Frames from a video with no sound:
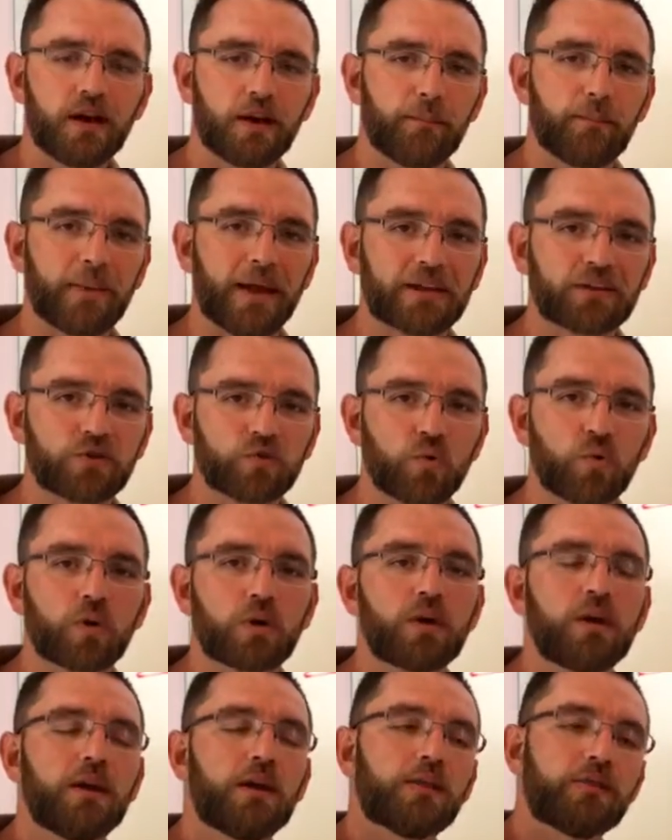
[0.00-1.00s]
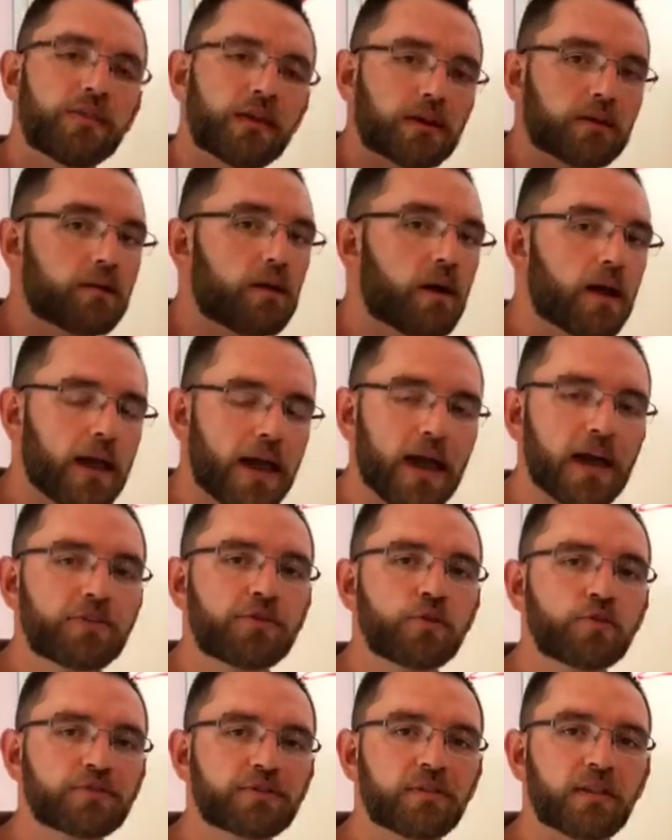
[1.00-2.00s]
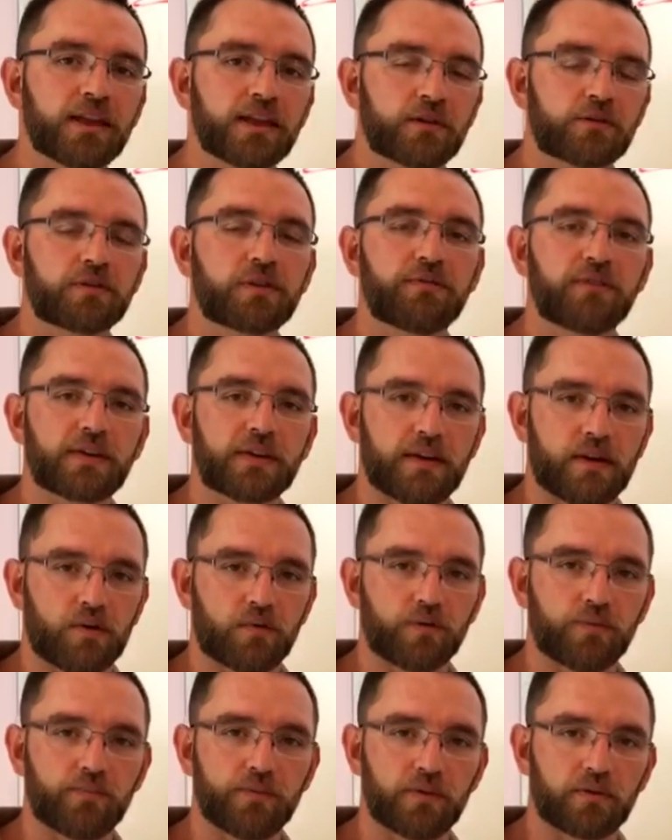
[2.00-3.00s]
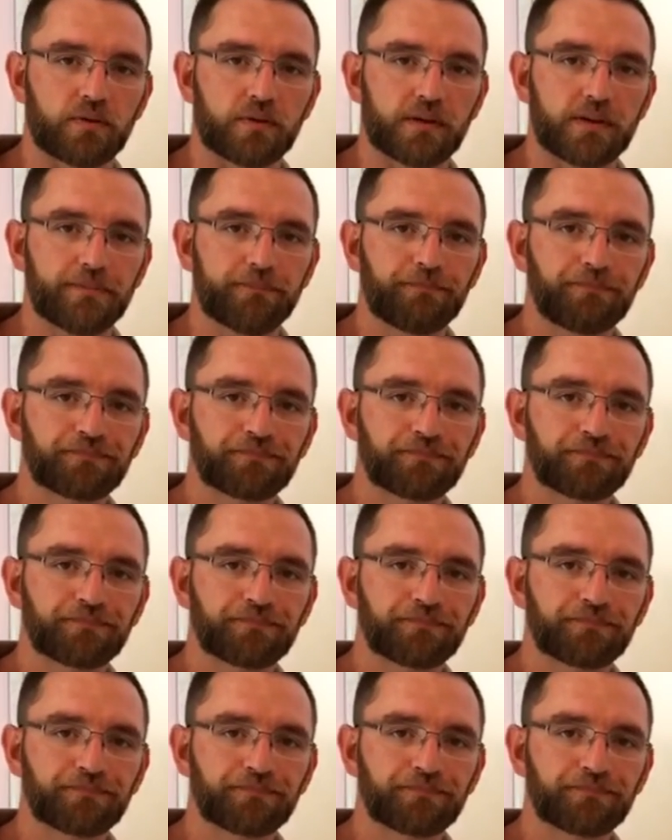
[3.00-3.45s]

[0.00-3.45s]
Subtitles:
a mentor, then add those layers of accountability.